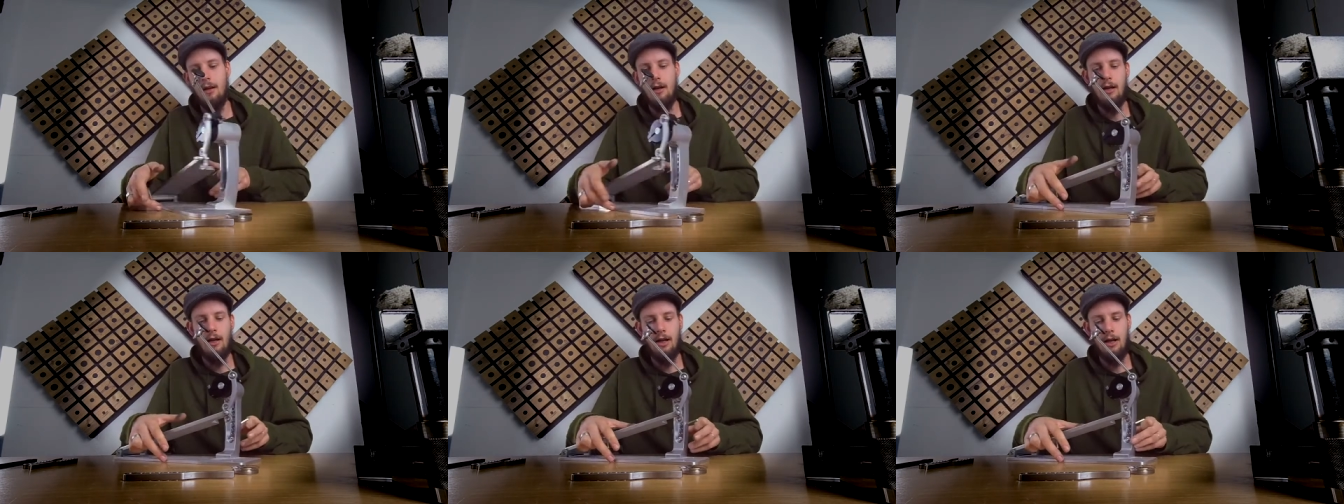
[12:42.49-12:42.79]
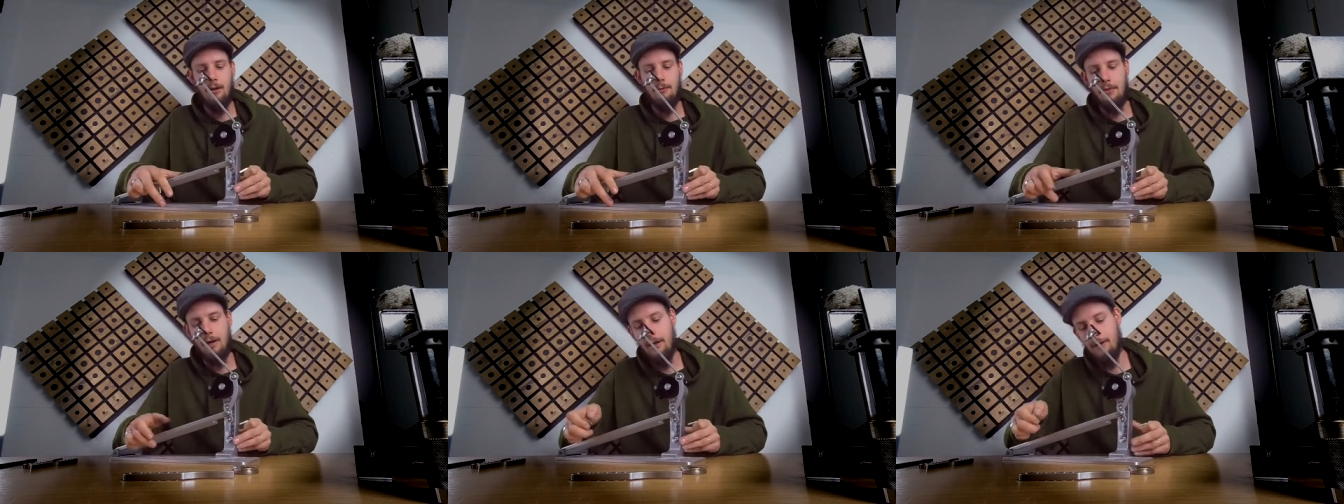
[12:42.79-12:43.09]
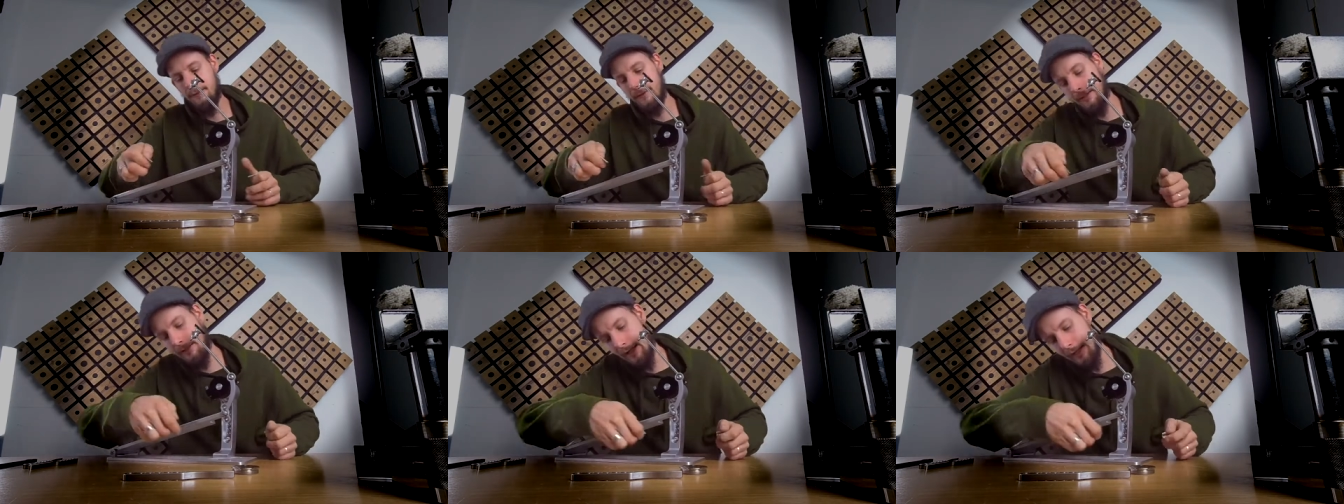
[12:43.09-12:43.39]

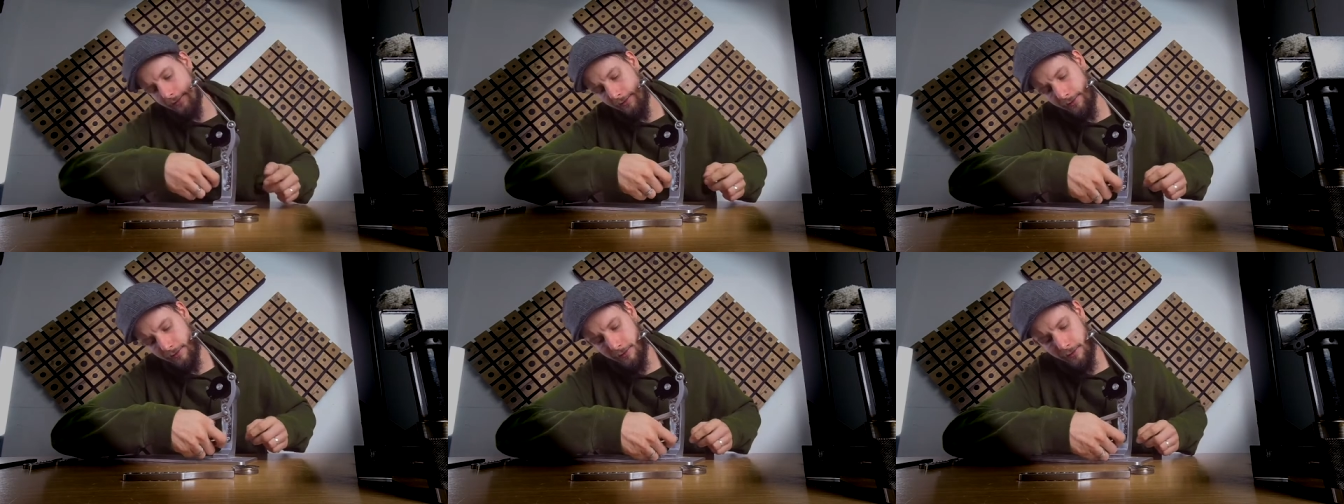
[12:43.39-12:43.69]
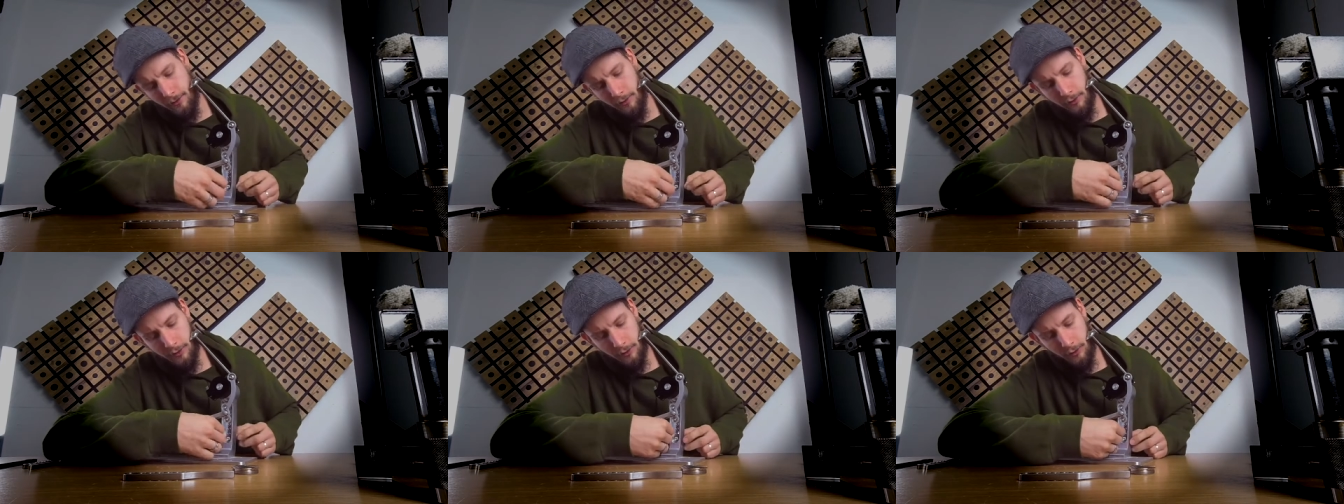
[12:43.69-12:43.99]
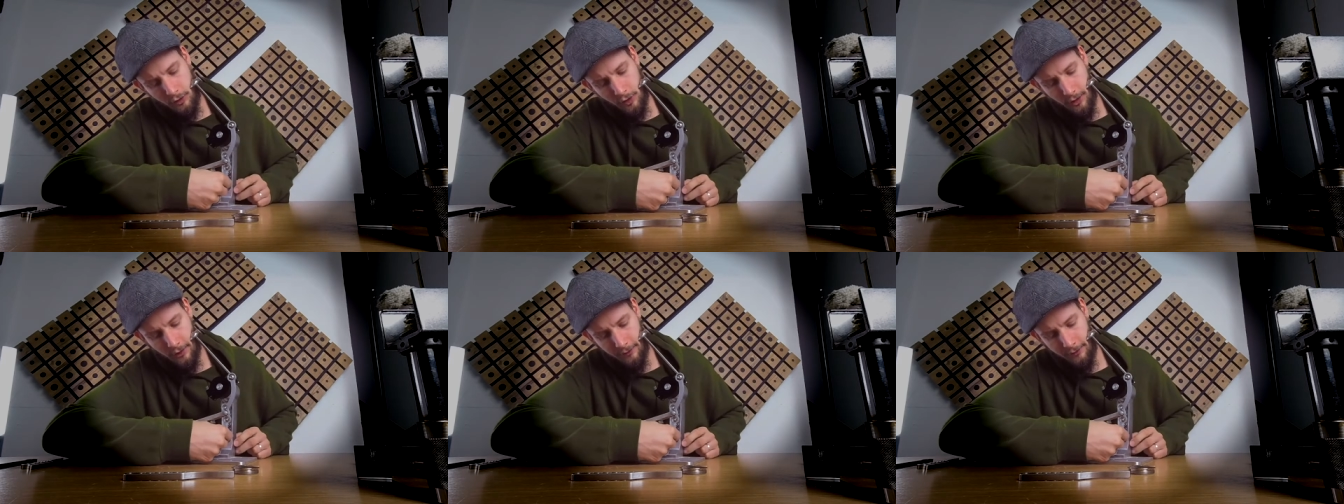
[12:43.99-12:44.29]
After that, you can
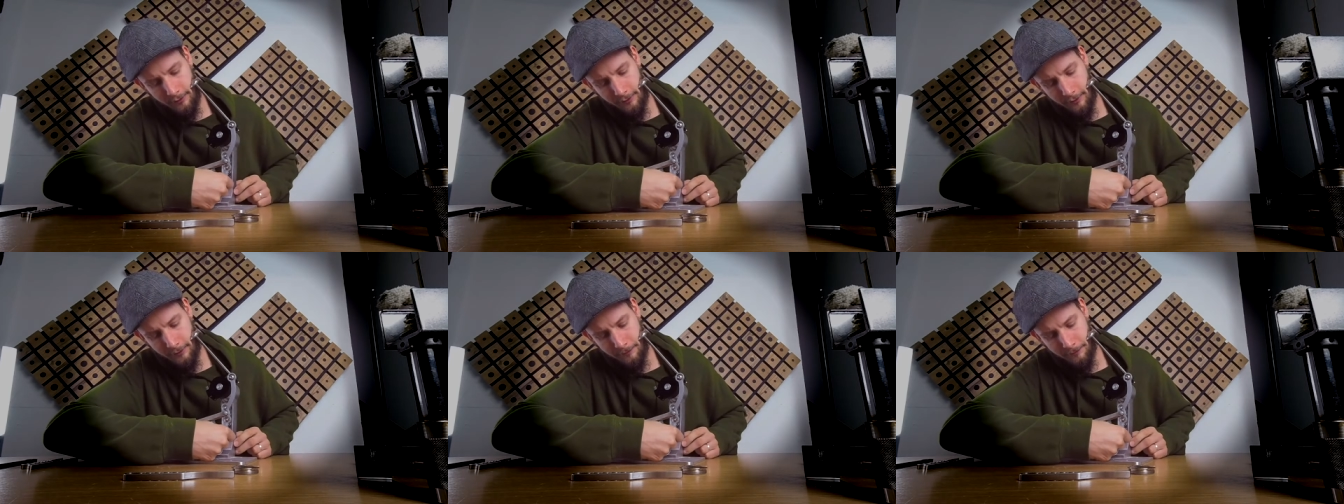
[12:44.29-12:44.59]
just